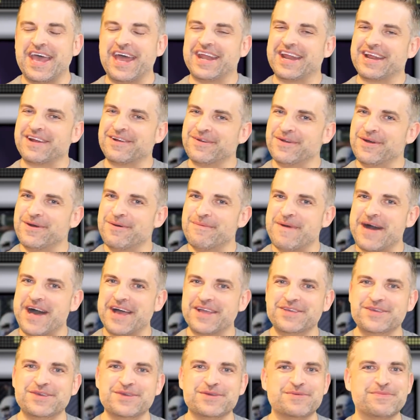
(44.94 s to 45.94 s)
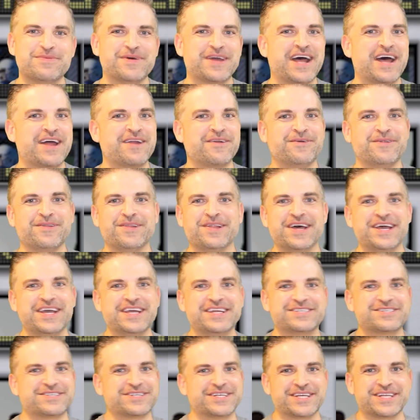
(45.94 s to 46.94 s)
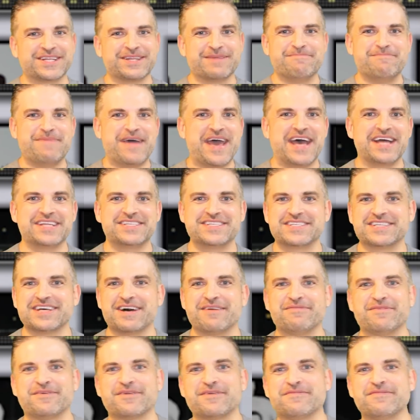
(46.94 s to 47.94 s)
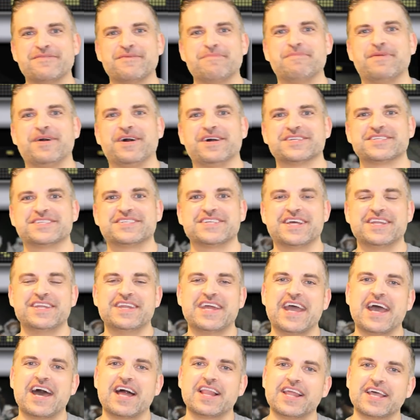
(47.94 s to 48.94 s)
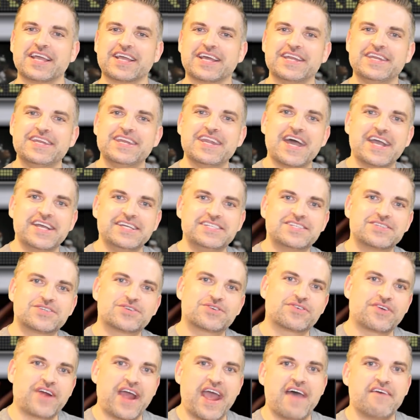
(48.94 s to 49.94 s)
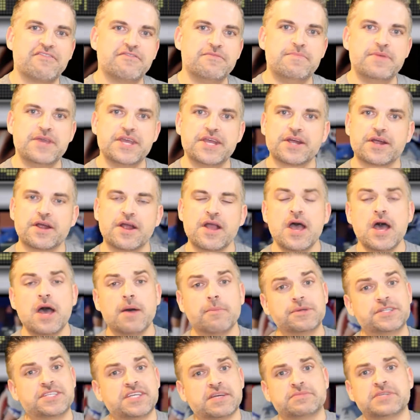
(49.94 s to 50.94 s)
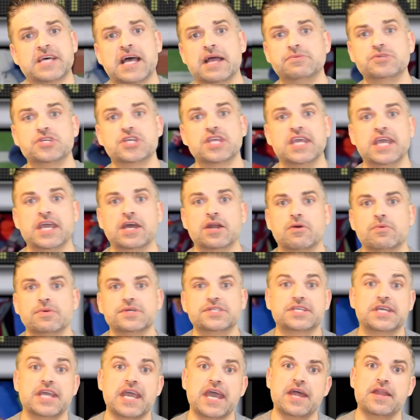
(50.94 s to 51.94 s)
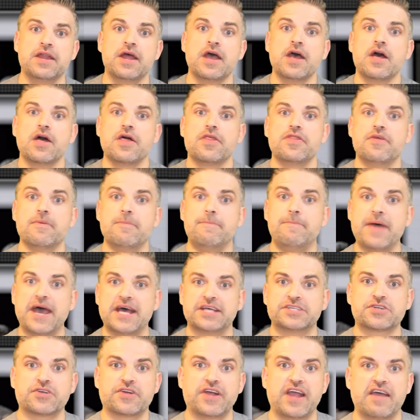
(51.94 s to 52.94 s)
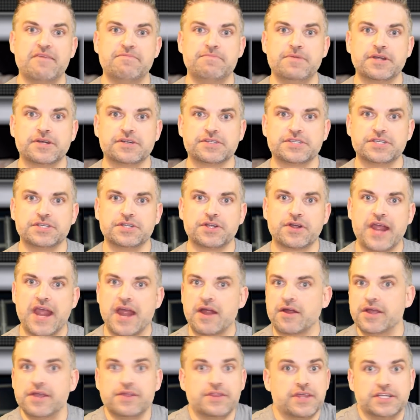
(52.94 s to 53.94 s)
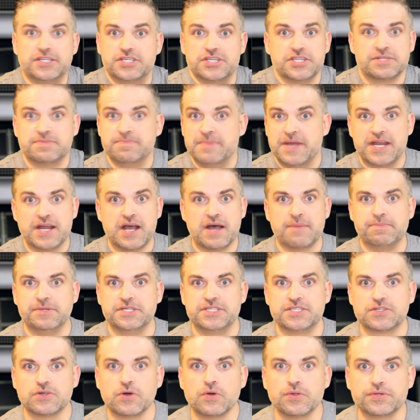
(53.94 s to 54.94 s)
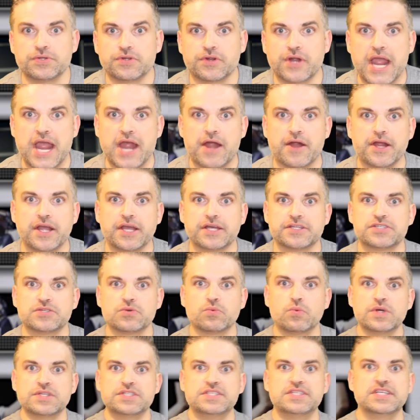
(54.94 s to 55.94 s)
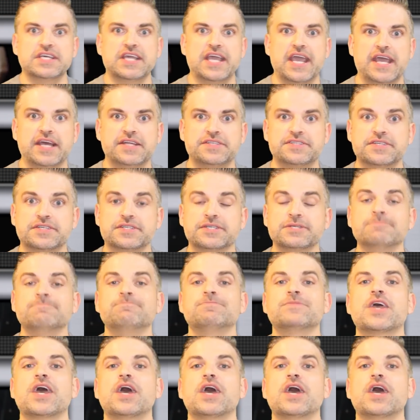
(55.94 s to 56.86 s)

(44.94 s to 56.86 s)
And I don't know about you, but I don't like drinking the bad stuff on a football Sunday. I like a nice craft beer, but sometimes you can't always get the best craft beers in your area. They just may not be sold in your area. So what's the answer?